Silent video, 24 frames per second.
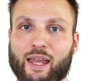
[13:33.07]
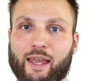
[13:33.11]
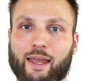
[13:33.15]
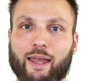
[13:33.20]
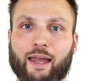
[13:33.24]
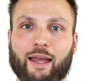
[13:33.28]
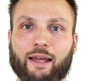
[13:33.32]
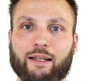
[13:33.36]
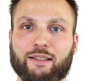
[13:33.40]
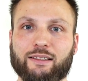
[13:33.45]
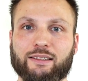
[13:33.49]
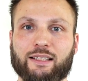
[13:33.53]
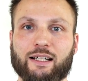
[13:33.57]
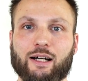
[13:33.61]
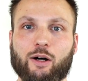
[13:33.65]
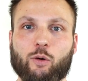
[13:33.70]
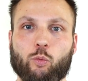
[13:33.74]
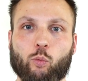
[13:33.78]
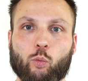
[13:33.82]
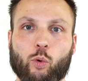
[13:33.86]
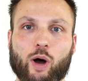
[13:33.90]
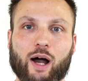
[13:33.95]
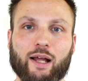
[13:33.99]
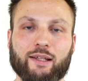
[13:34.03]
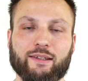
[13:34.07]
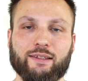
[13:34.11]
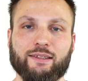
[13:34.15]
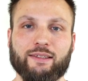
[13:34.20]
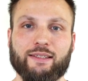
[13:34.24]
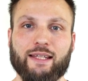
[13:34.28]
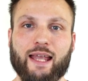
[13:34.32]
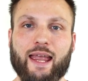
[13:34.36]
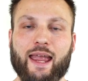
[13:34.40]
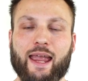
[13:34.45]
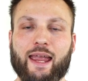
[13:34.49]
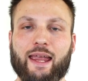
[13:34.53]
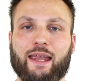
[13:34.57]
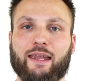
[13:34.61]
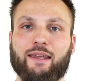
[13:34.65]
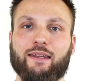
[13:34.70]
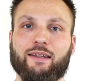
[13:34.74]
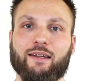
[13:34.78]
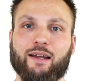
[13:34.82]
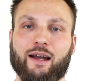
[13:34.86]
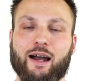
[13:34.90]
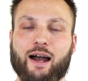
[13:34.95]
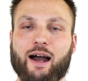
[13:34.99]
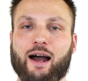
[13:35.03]
And one
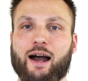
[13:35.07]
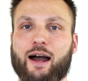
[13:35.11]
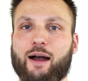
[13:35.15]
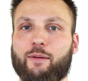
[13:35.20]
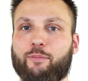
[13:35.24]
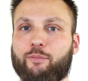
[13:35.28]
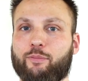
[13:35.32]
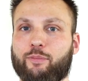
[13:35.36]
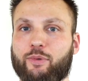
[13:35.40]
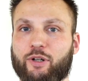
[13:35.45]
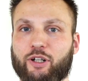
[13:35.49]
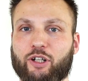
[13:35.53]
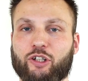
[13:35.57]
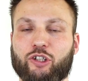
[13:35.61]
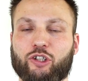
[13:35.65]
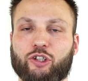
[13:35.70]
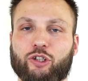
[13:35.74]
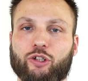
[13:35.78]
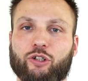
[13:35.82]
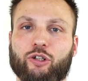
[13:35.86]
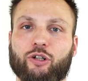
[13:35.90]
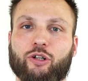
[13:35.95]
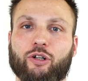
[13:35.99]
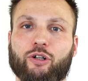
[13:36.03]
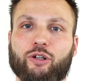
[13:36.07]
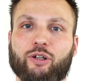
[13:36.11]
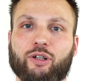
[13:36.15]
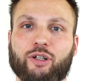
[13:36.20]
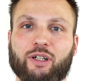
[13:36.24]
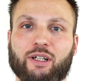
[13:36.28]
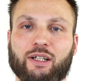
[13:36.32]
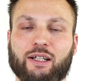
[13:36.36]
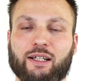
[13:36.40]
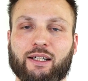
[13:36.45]
day, I'm pretty sure